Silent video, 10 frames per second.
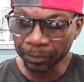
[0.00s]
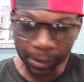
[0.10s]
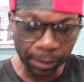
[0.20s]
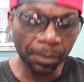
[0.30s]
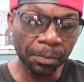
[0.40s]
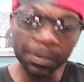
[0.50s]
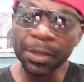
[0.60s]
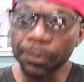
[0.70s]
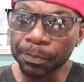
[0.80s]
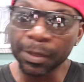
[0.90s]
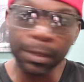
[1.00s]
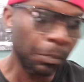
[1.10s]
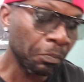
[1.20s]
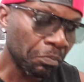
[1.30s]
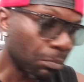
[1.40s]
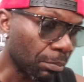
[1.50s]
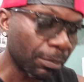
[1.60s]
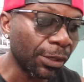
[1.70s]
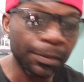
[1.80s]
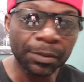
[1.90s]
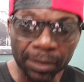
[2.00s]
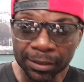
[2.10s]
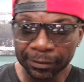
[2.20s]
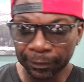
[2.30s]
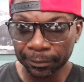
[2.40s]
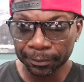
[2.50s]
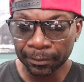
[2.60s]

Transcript: P2P money transfer.